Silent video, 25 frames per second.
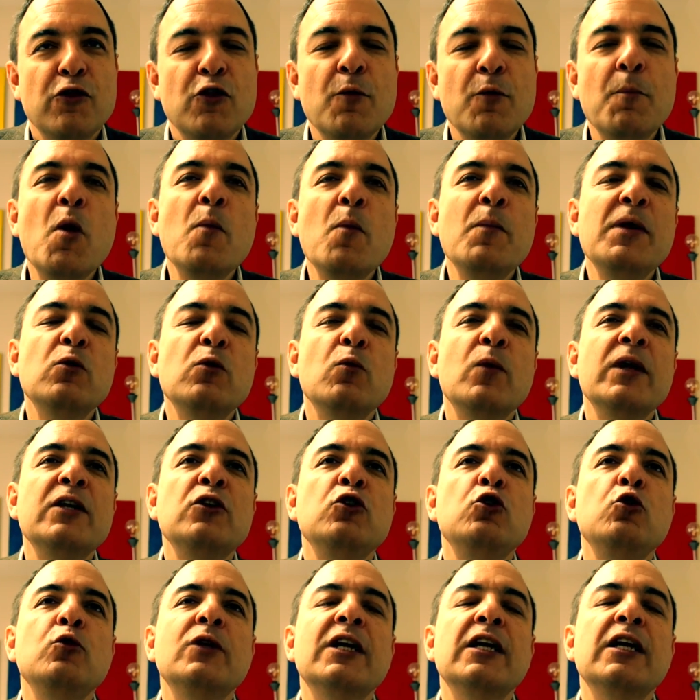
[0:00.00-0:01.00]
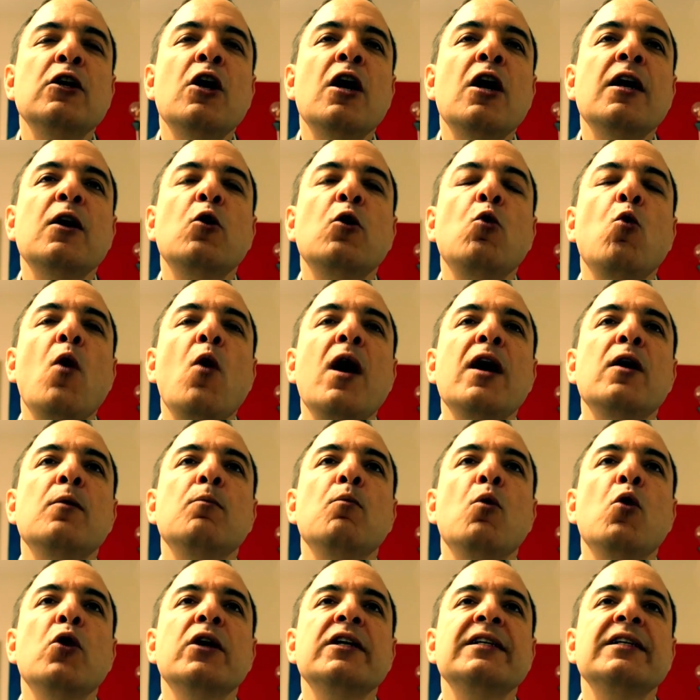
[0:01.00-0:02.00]
The moment when you cannot acquire
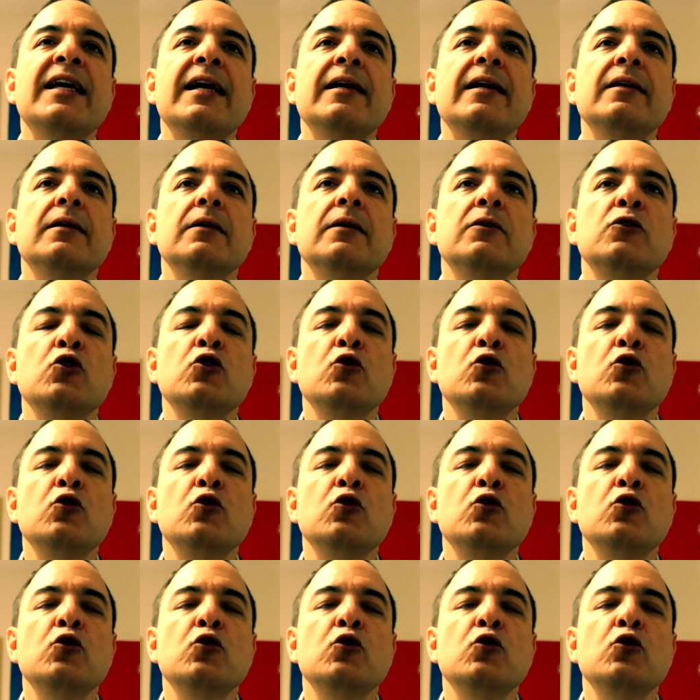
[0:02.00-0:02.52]
more debt